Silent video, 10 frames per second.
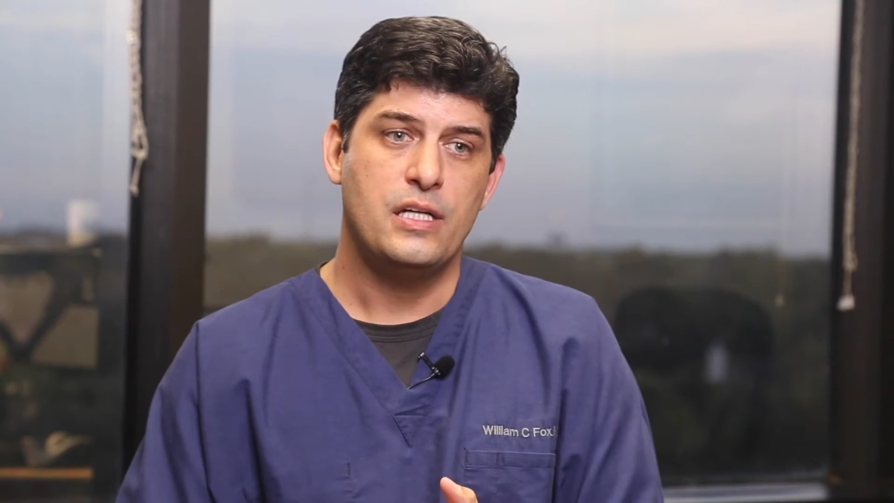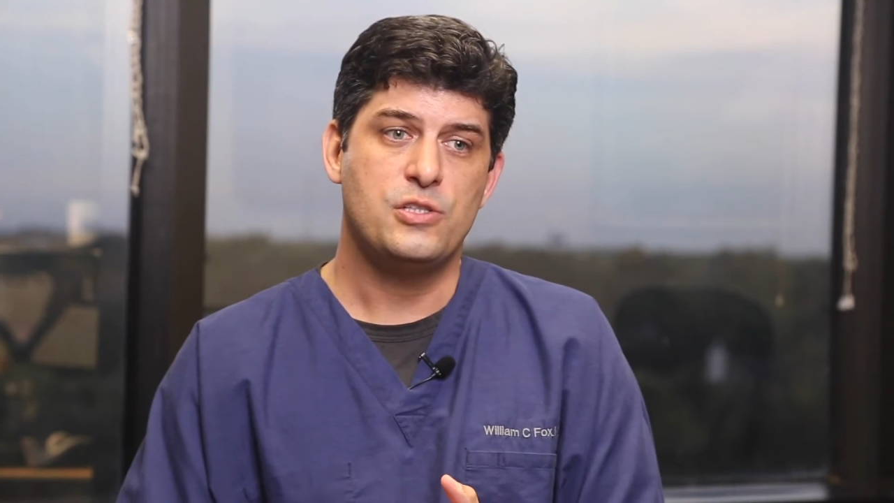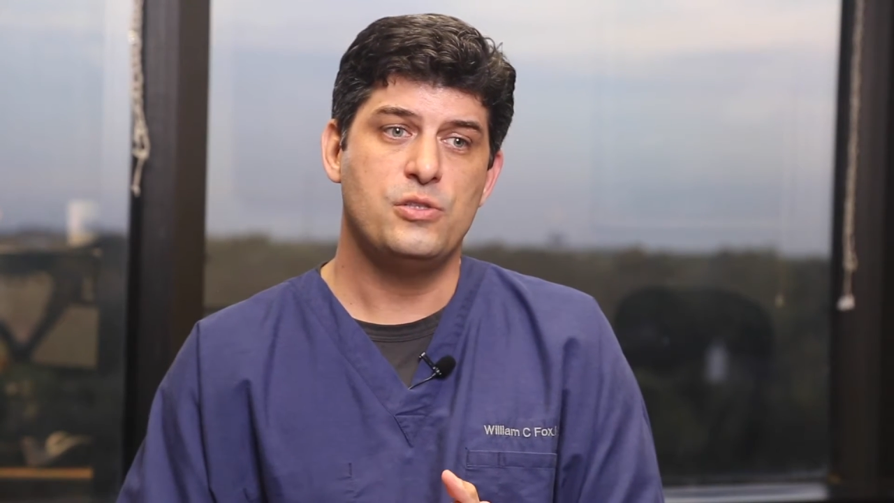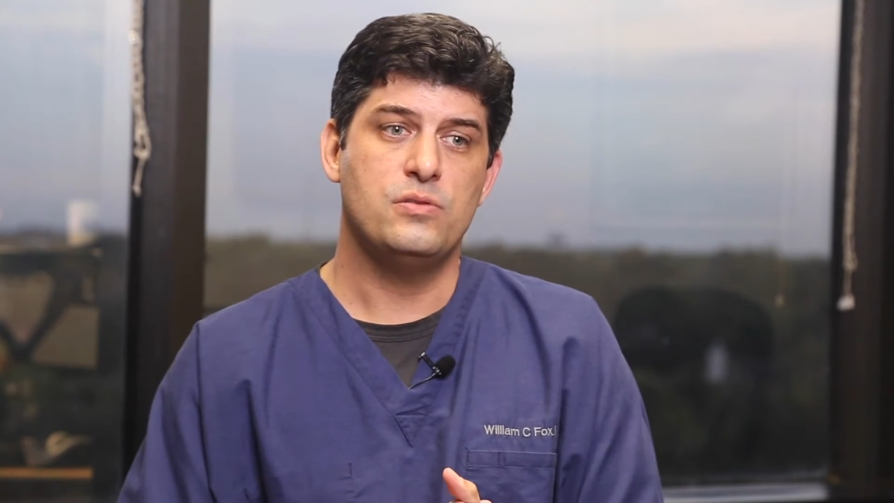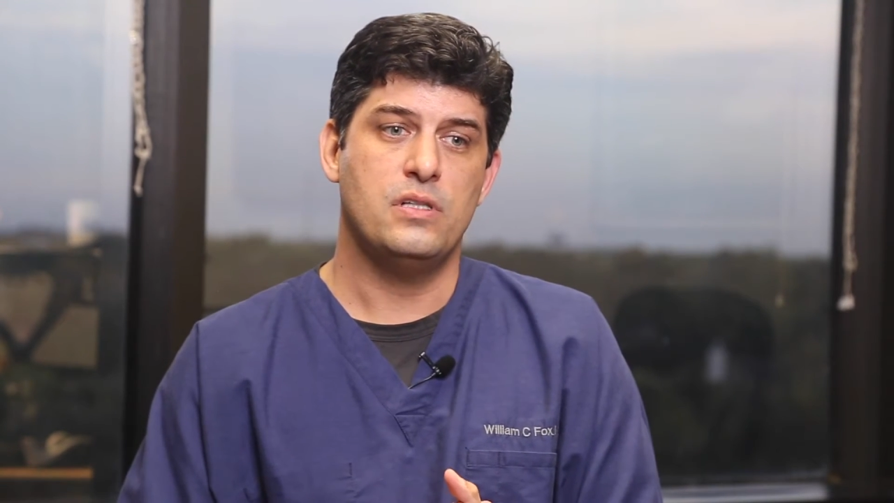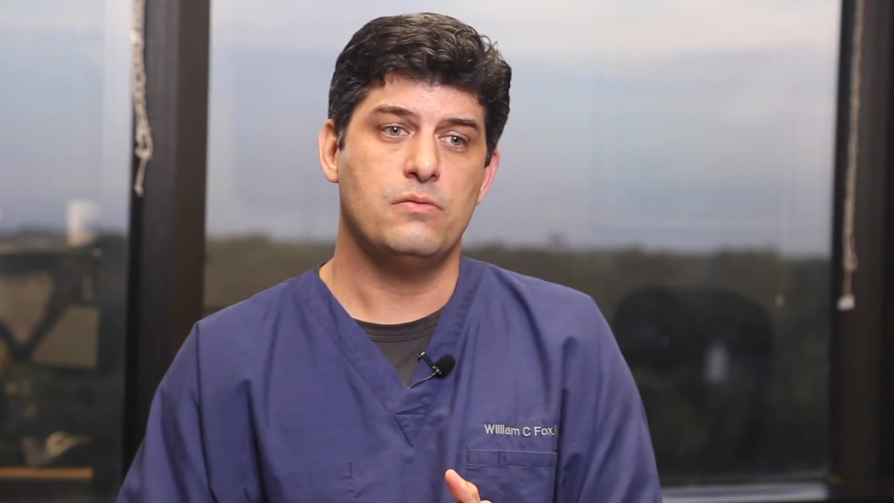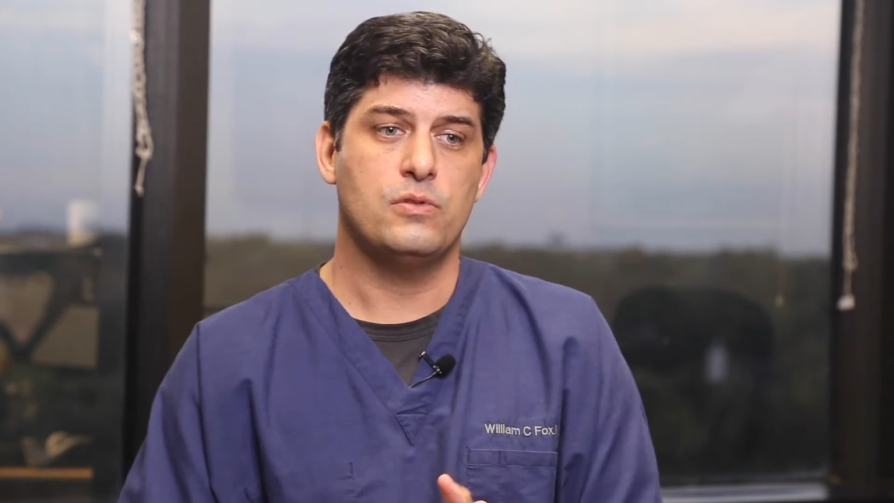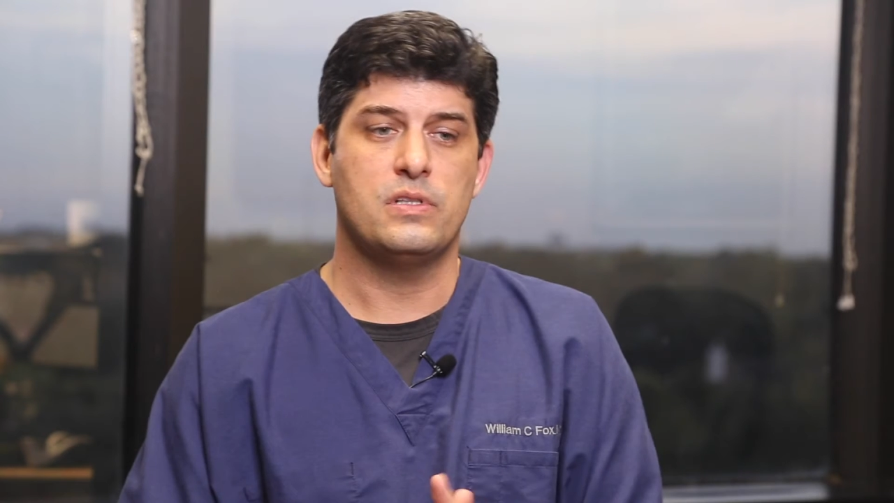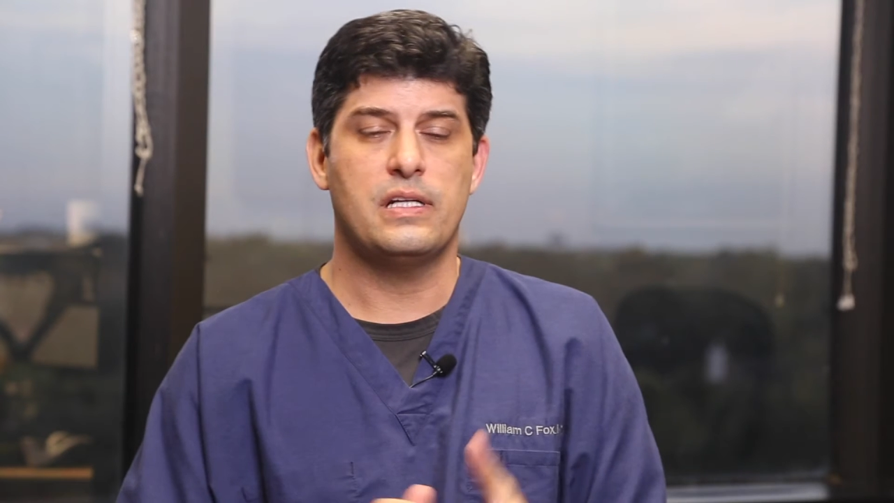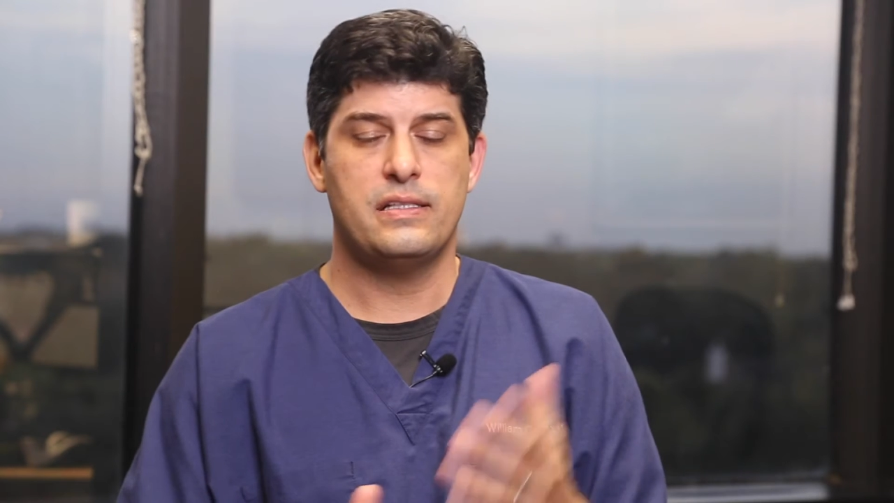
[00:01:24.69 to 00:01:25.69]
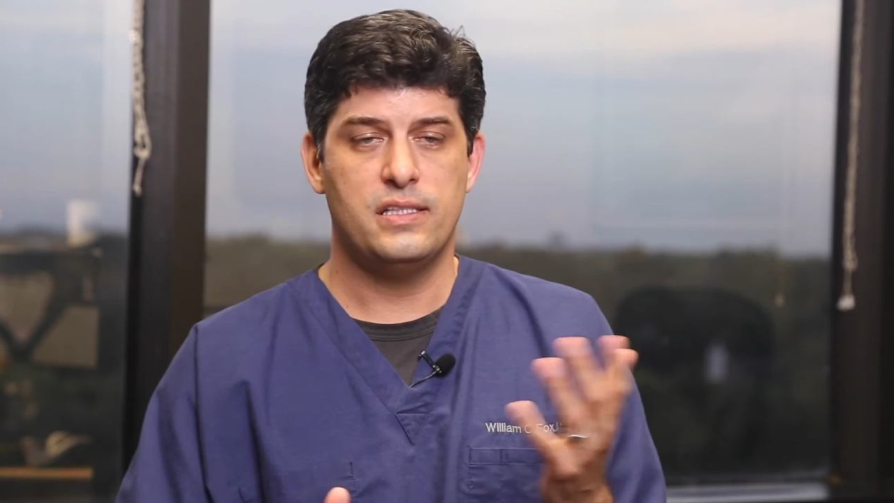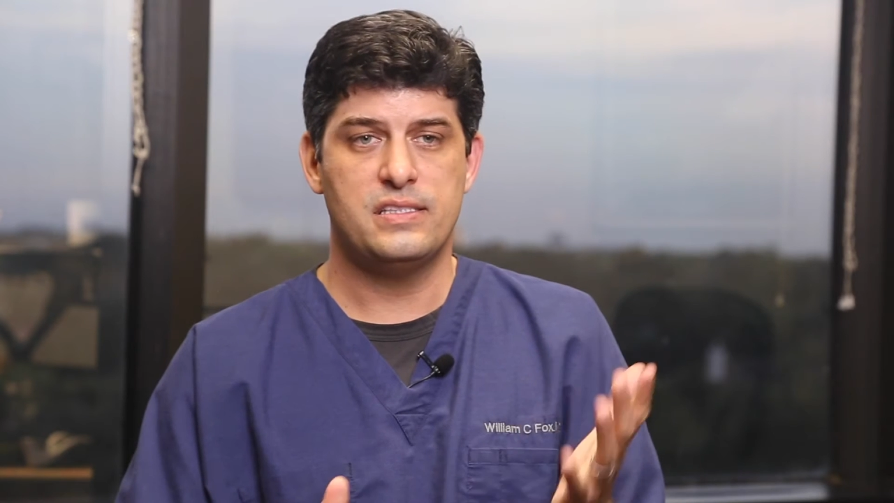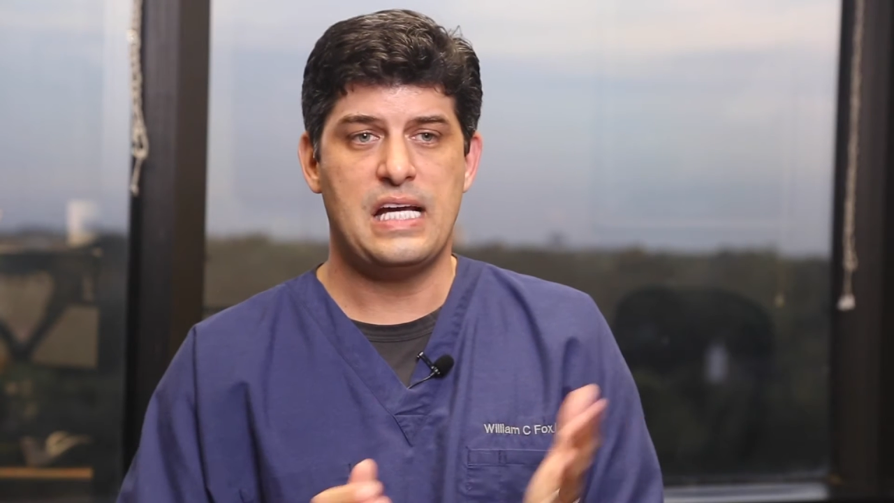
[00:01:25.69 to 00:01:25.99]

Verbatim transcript: it's, it, well, that does